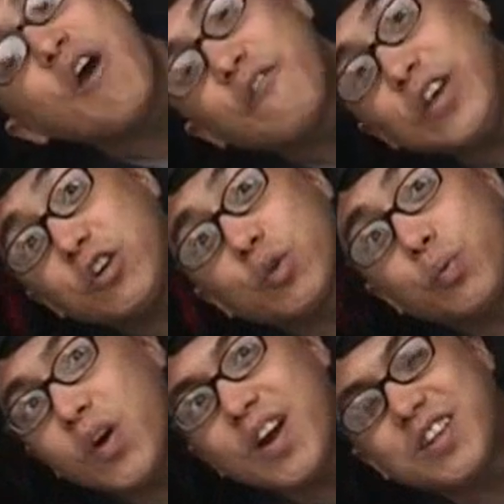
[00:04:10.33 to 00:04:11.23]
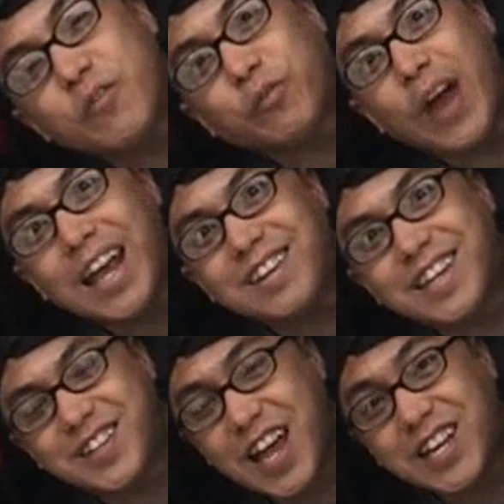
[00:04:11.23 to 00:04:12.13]
most. features words and
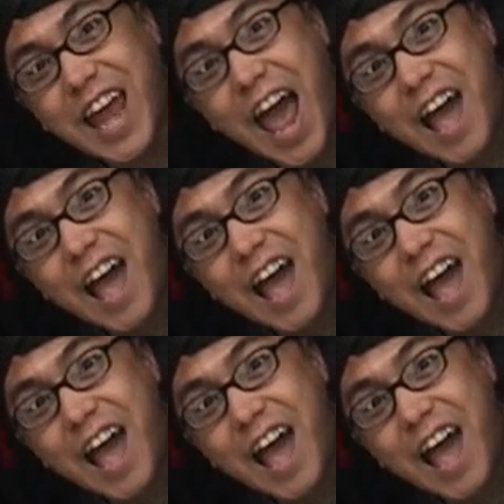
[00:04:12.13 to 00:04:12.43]
phrases such